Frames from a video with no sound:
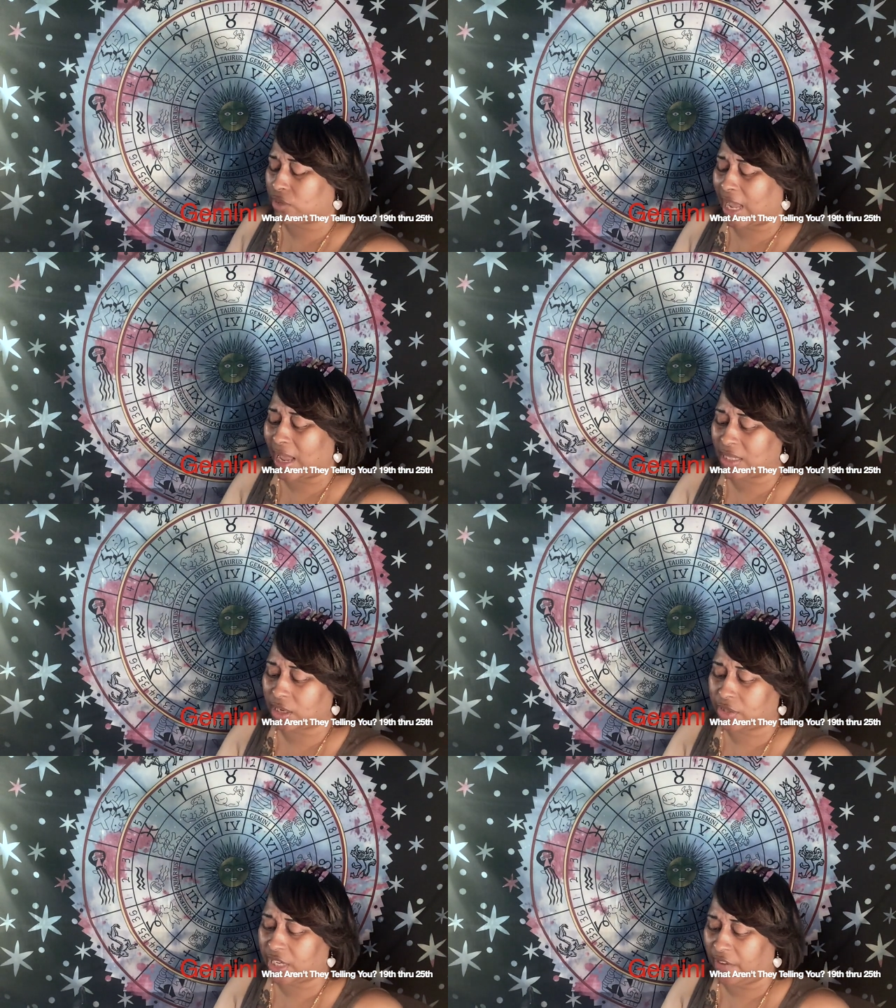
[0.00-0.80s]
guys
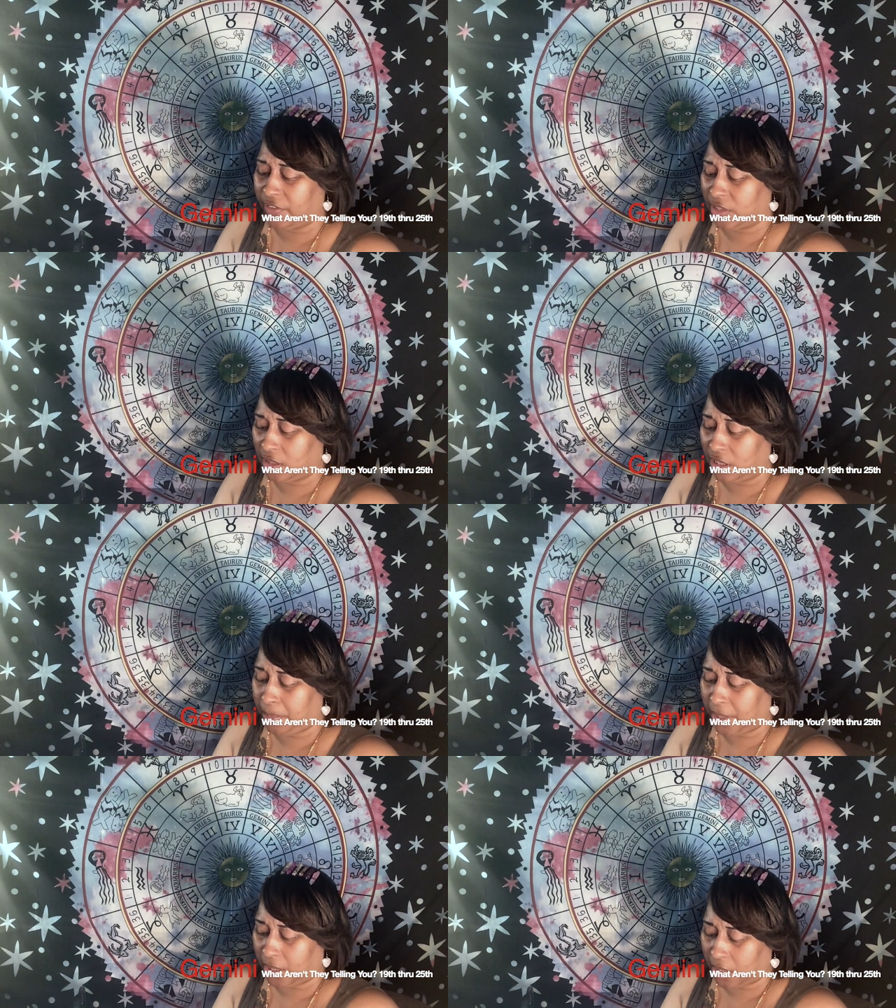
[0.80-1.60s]
are definitely
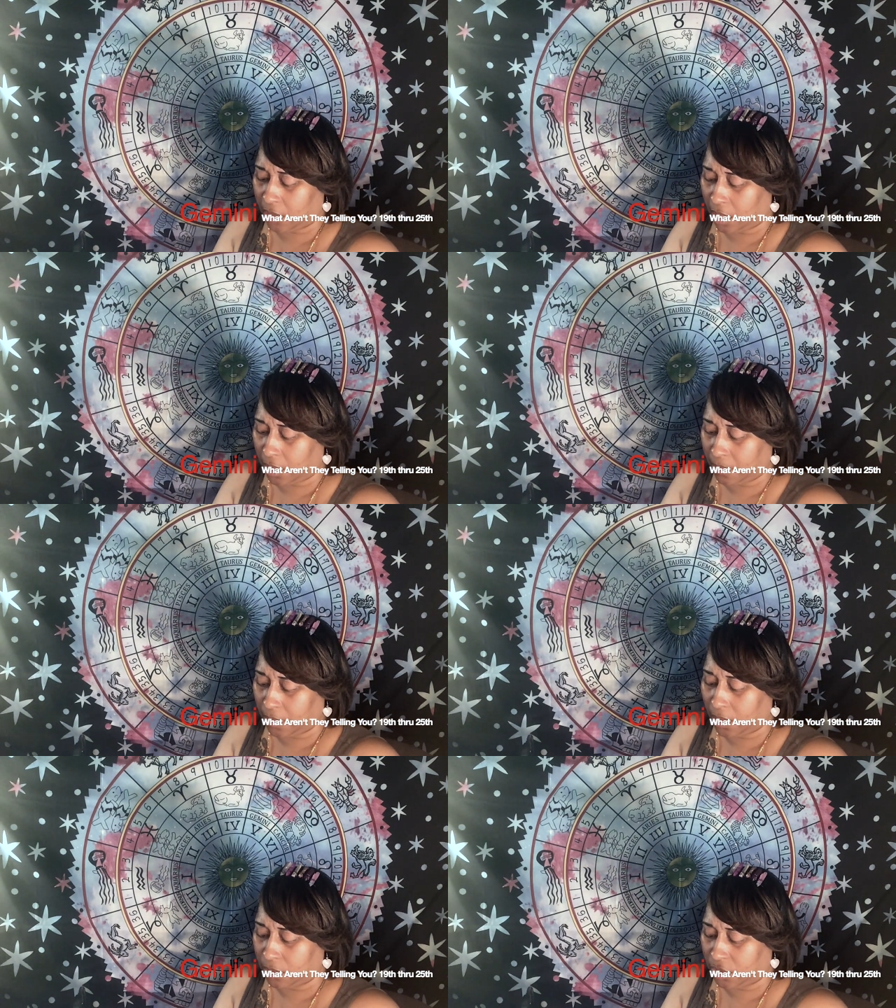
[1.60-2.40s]
picking, um,
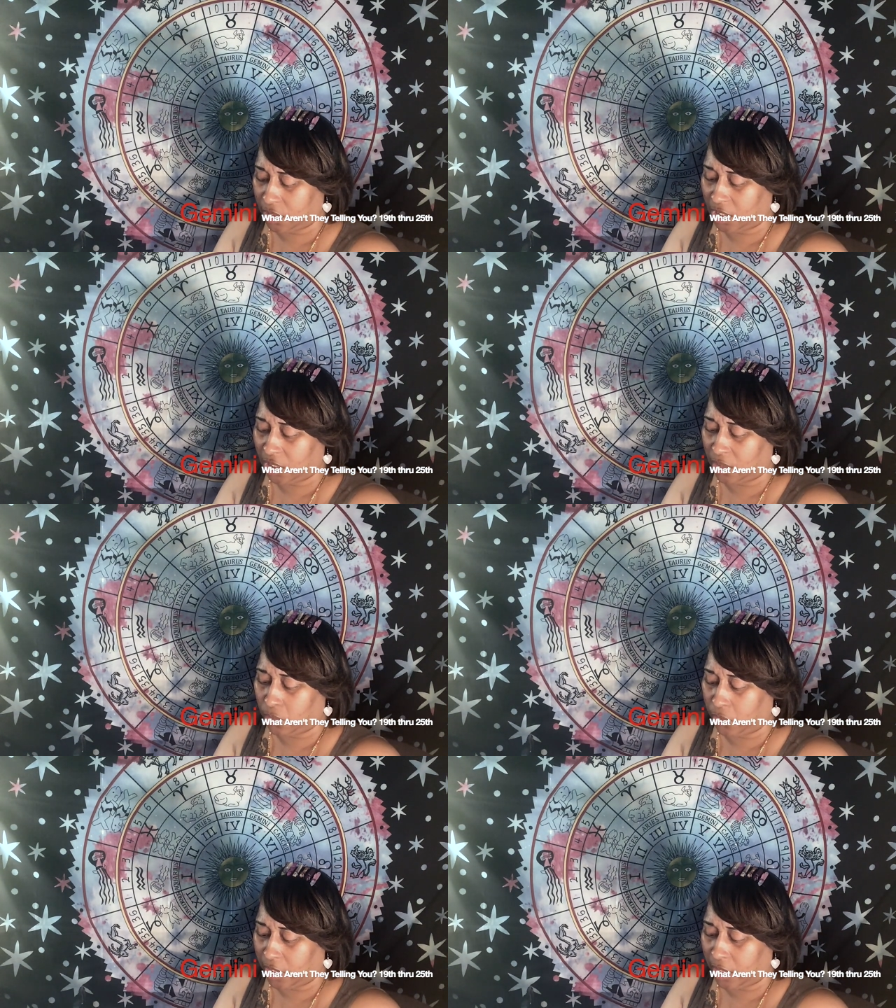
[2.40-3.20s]
uh, dealing
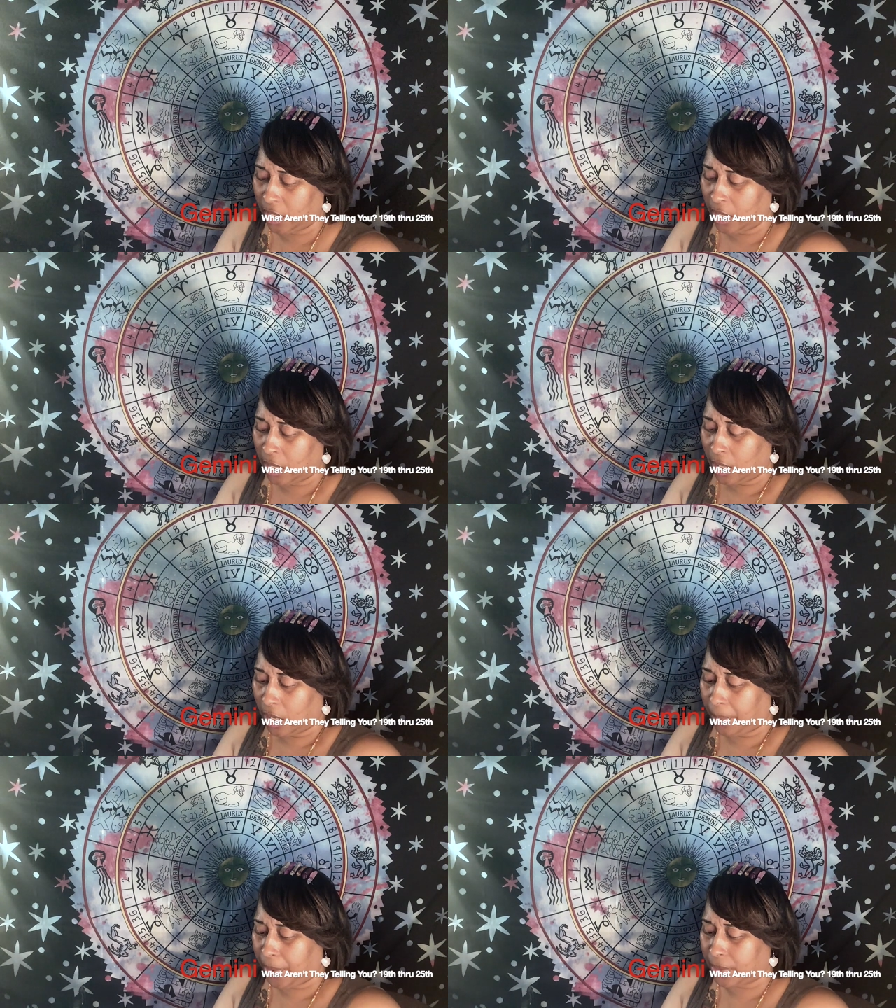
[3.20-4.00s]
with
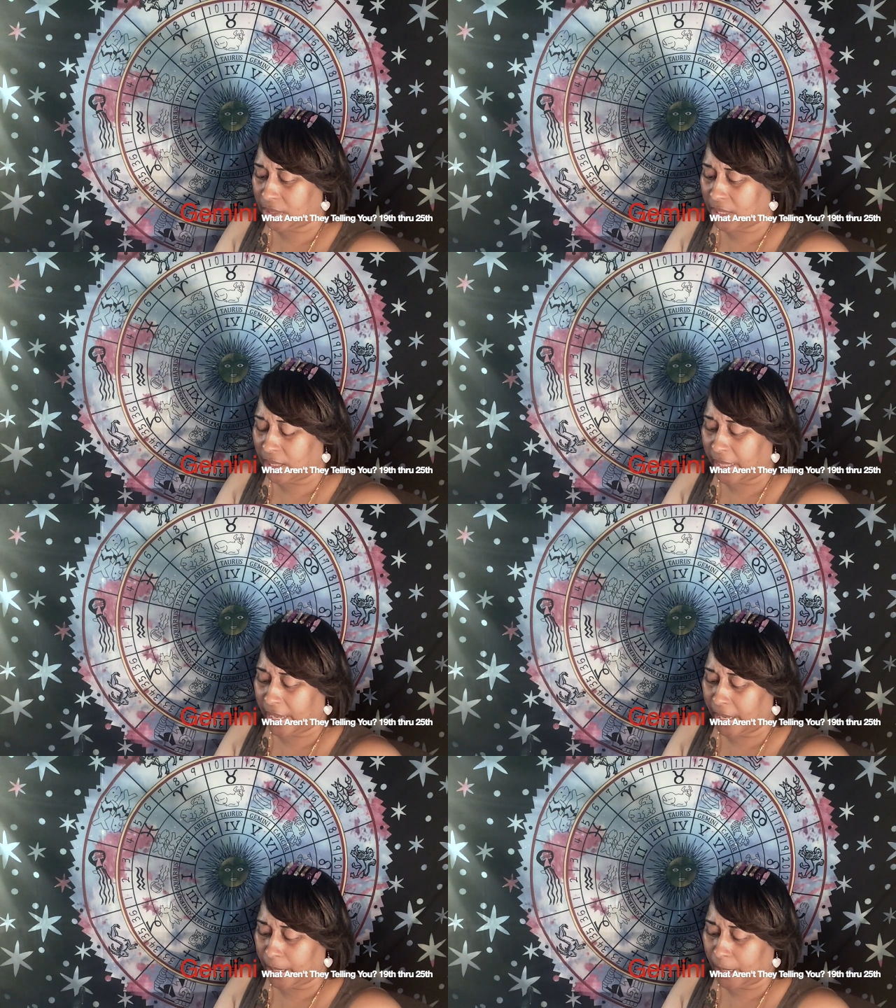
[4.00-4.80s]
a person
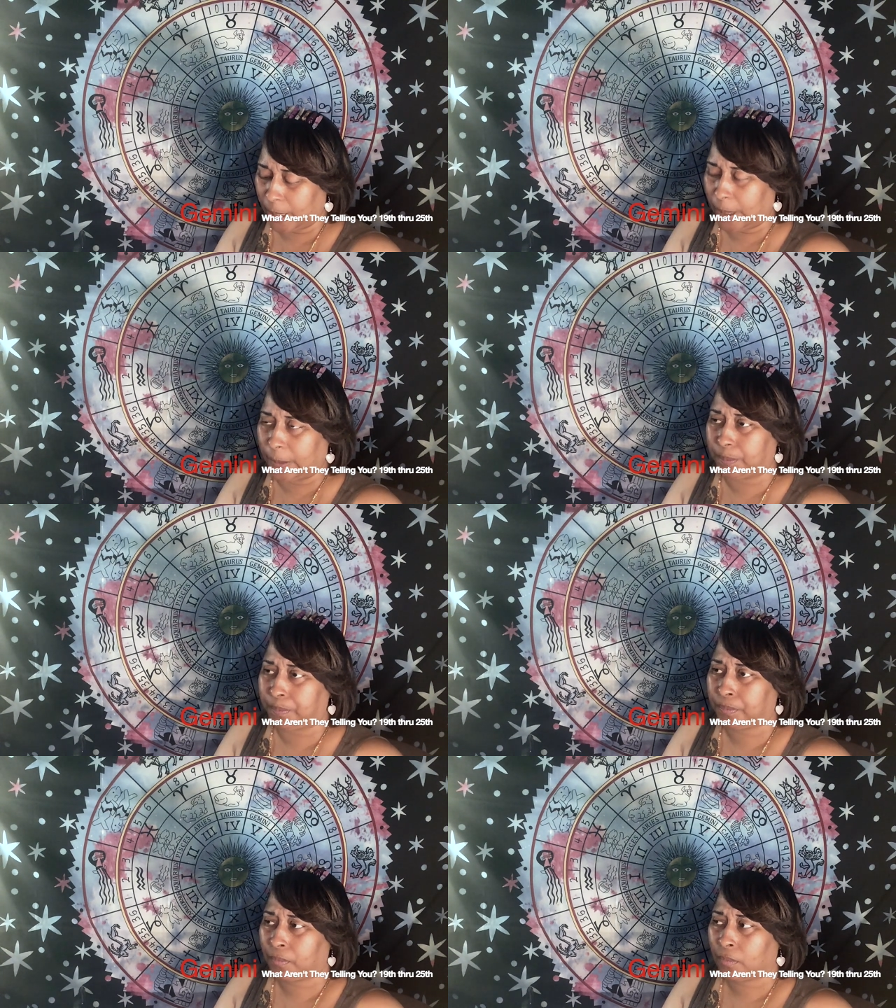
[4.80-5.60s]
that, um,
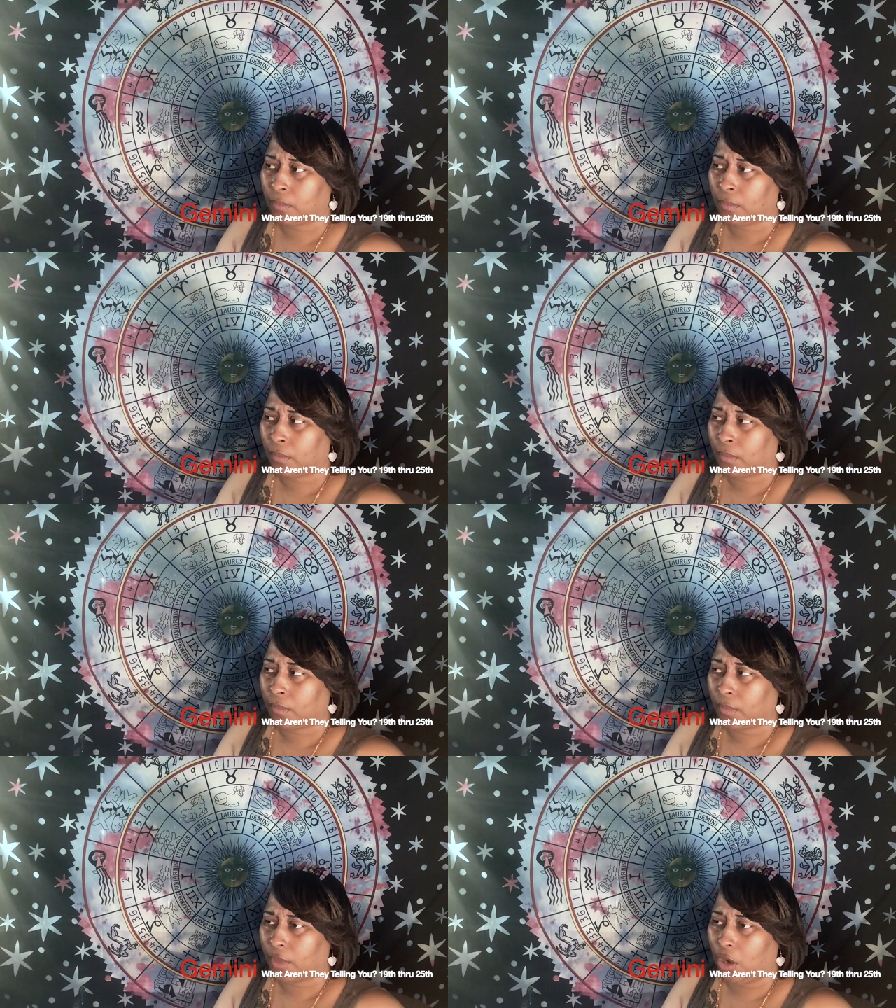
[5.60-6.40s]

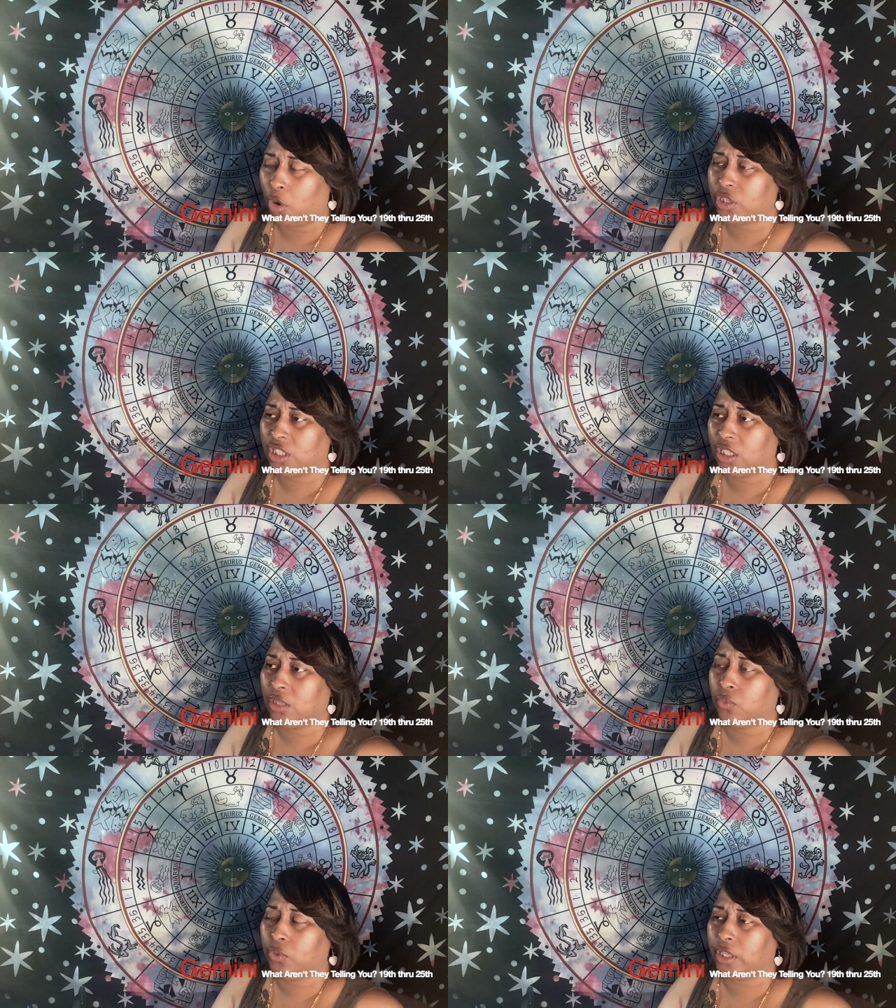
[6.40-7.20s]
or
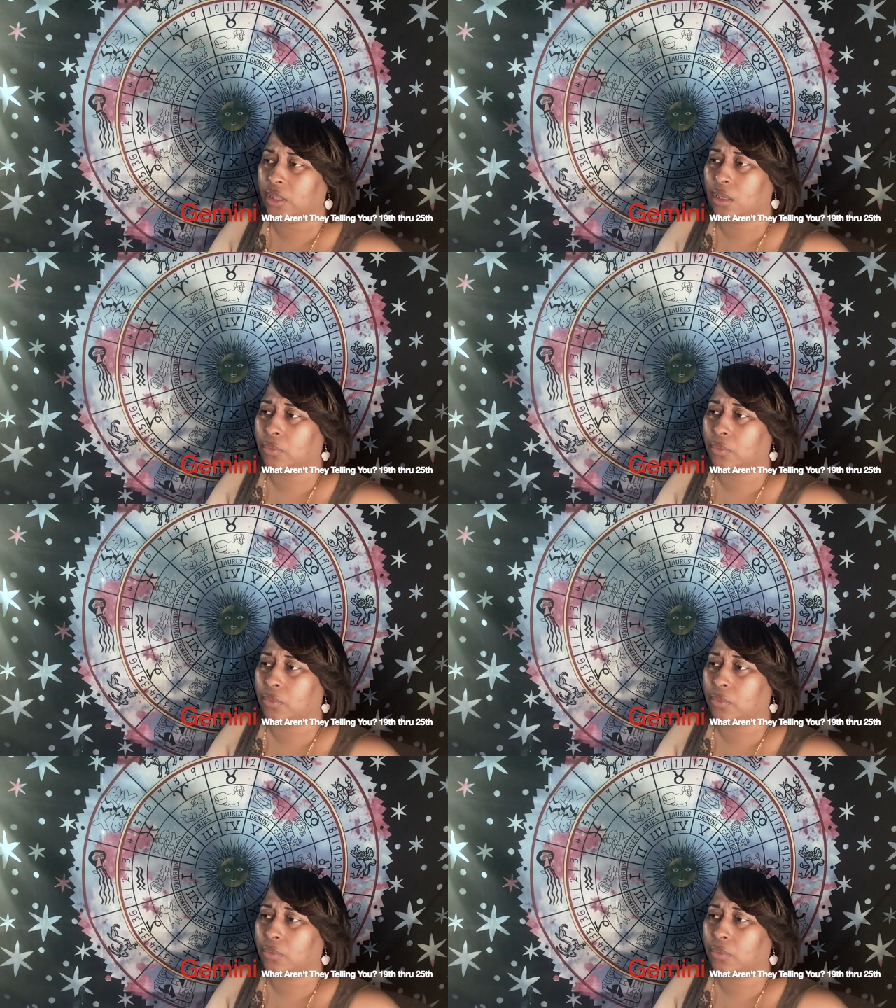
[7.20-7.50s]
dealing with a